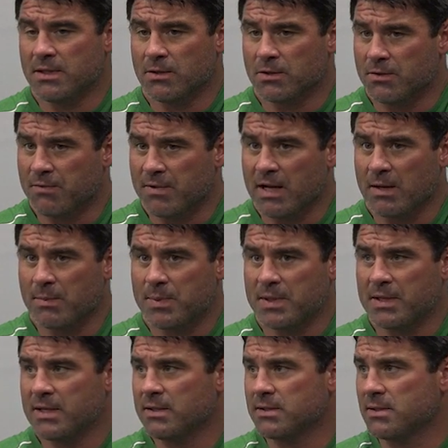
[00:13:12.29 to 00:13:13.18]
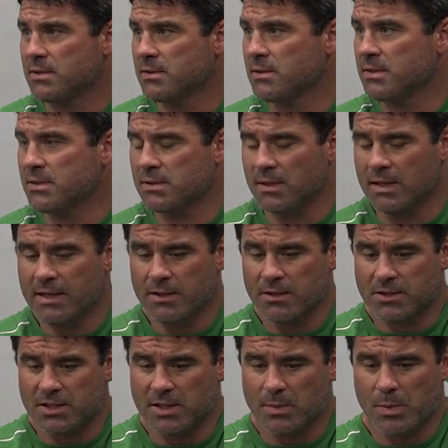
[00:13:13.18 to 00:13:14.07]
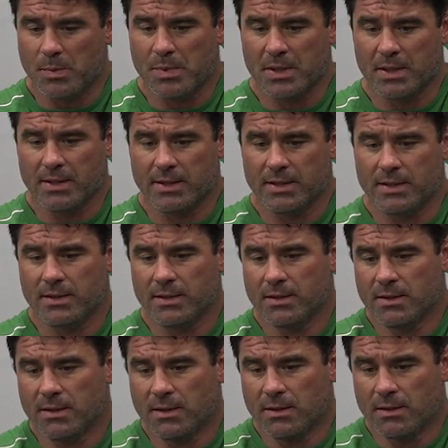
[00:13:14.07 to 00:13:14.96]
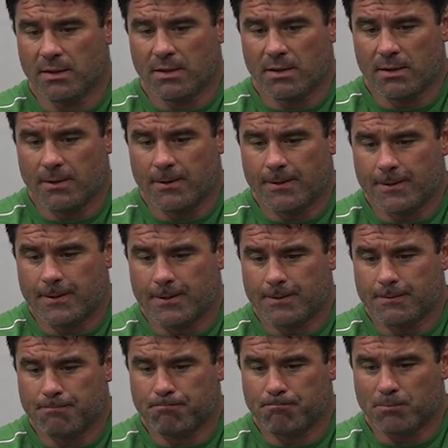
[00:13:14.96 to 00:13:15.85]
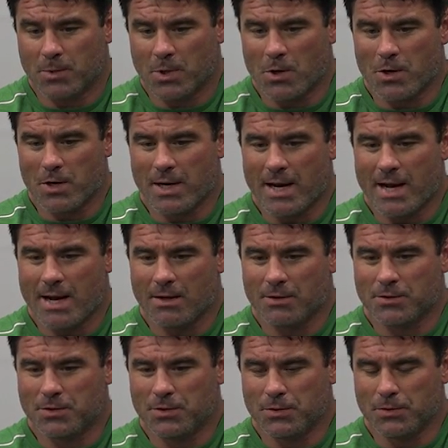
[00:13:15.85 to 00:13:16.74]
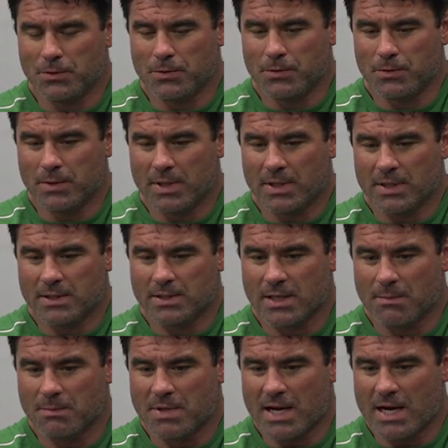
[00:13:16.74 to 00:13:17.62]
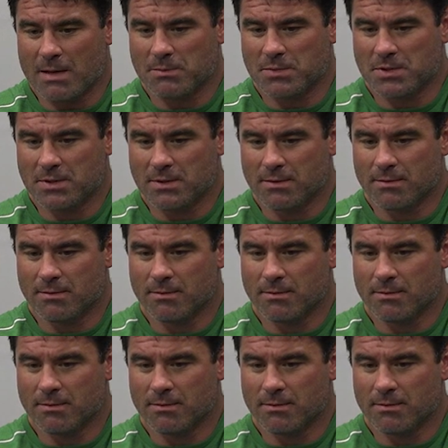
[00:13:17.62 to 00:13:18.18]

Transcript: developing his leadership ability, learning how to sometimes